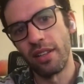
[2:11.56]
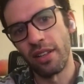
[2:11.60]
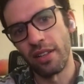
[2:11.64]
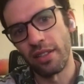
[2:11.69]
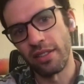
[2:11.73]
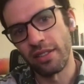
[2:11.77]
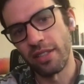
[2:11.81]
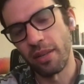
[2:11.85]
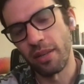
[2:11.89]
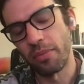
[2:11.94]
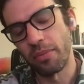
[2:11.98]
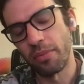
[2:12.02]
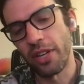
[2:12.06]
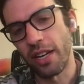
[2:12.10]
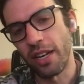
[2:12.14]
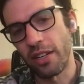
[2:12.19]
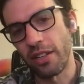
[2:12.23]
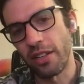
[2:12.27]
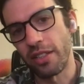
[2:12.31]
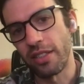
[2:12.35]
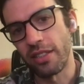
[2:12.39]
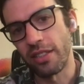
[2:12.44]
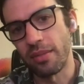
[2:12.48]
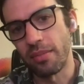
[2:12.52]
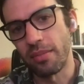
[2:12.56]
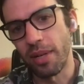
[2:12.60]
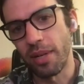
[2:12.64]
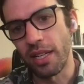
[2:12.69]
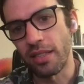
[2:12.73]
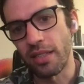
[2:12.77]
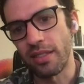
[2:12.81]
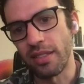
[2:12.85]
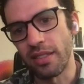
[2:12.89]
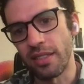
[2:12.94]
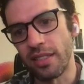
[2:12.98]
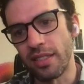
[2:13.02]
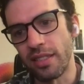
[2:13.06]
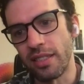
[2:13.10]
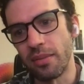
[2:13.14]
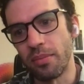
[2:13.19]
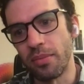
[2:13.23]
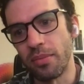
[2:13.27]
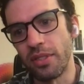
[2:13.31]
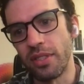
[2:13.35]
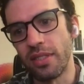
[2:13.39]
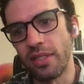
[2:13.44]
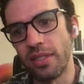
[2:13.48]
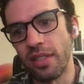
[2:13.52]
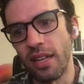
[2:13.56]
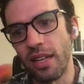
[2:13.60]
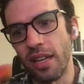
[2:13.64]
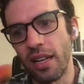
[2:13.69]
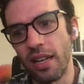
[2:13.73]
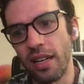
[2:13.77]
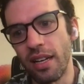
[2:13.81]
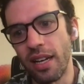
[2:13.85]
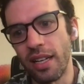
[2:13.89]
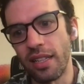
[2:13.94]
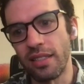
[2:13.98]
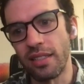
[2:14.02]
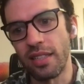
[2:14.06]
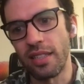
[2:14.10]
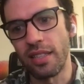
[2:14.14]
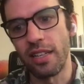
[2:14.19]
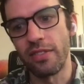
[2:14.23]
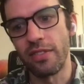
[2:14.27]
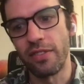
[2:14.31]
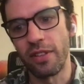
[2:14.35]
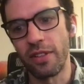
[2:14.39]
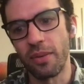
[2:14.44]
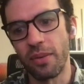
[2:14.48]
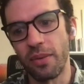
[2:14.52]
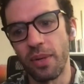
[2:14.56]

subtrack called symbolic systems at Stanford,